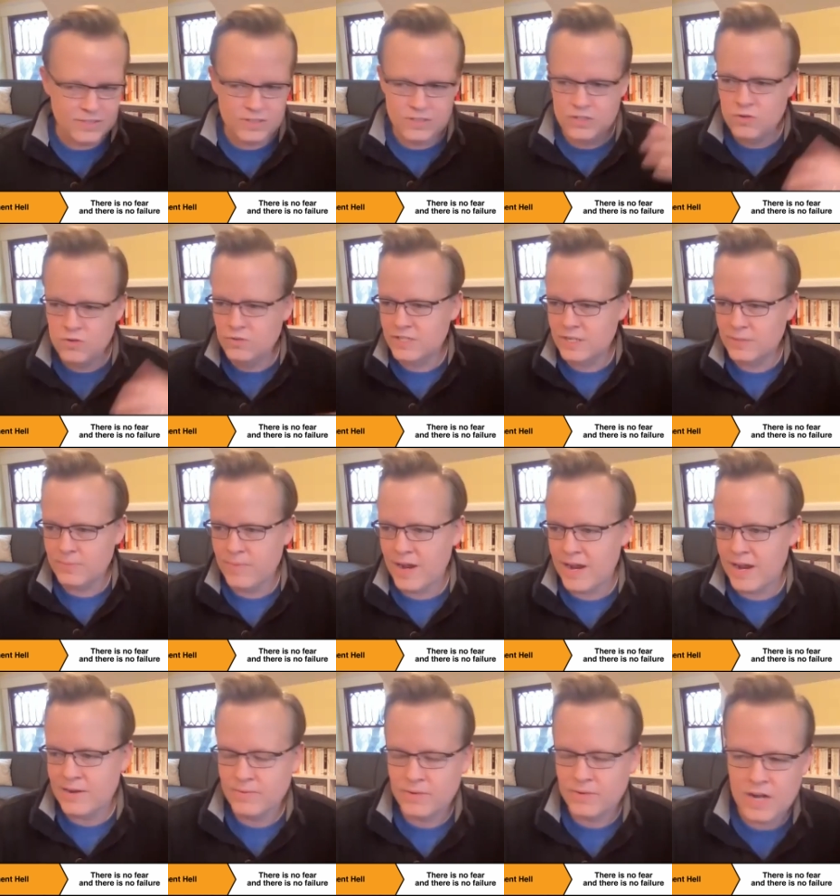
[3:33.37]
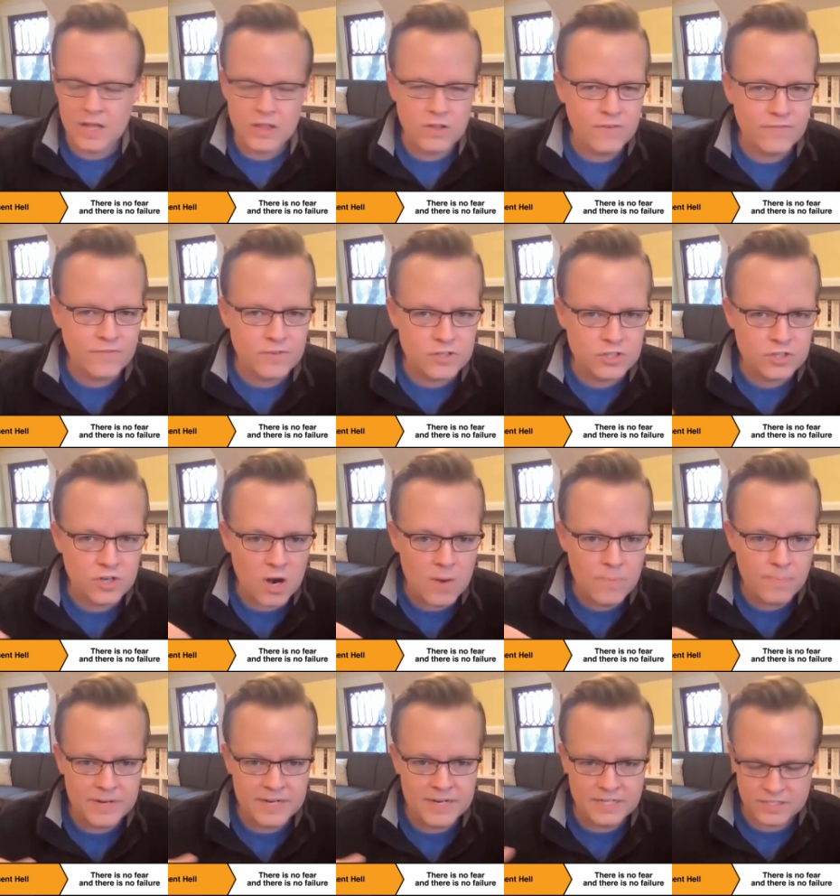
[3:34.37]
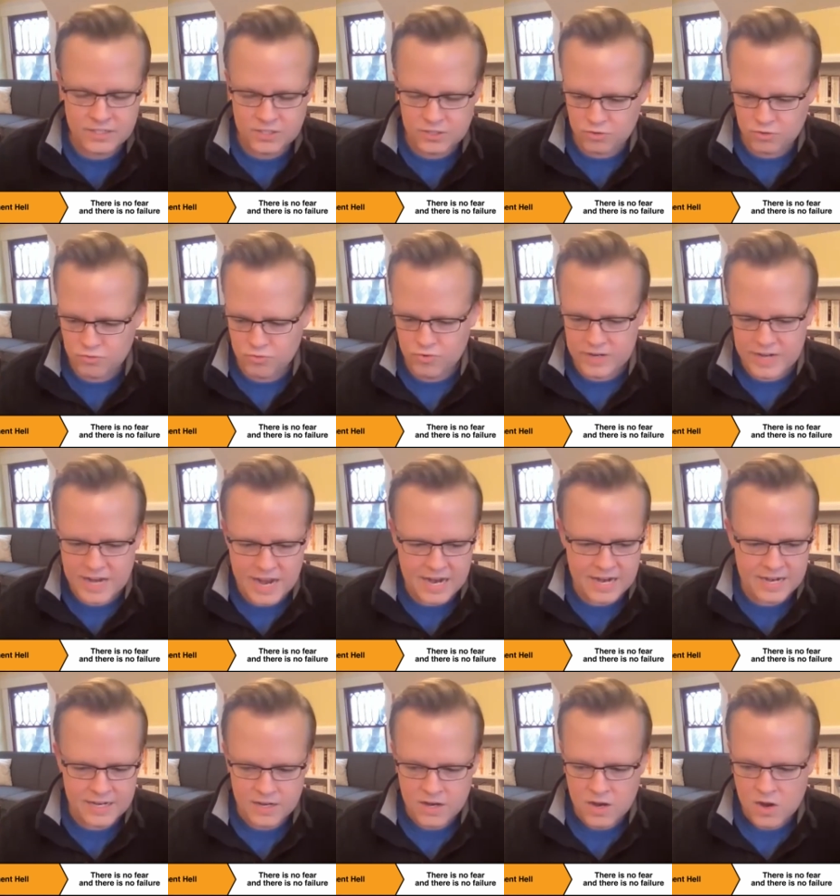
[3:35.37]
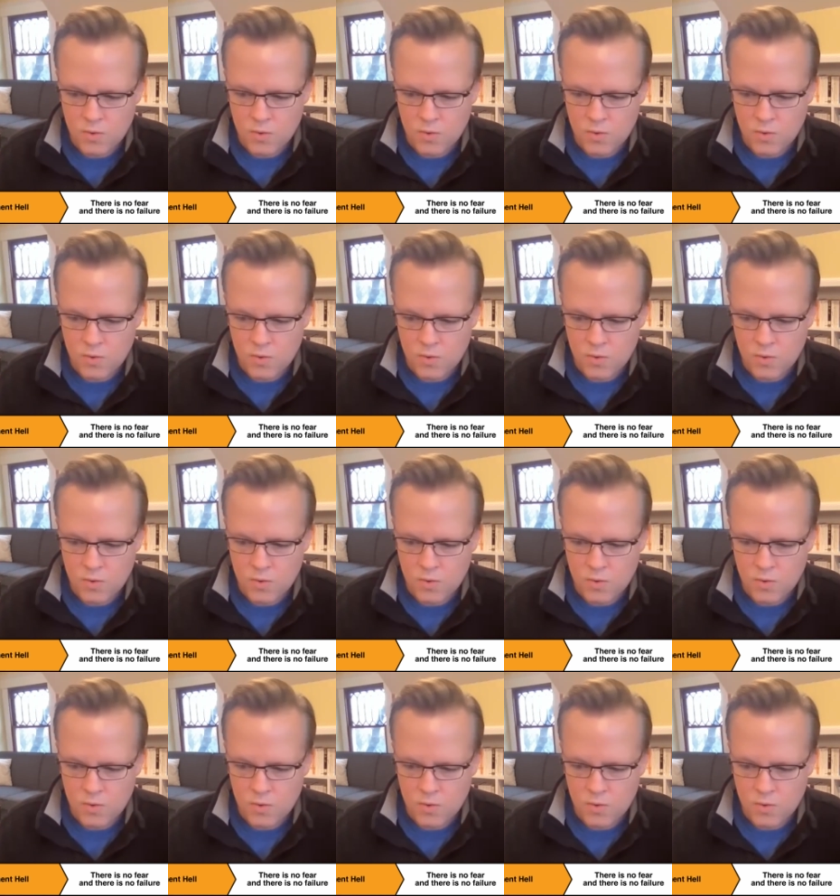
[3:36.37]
using my colorful Sharpies to create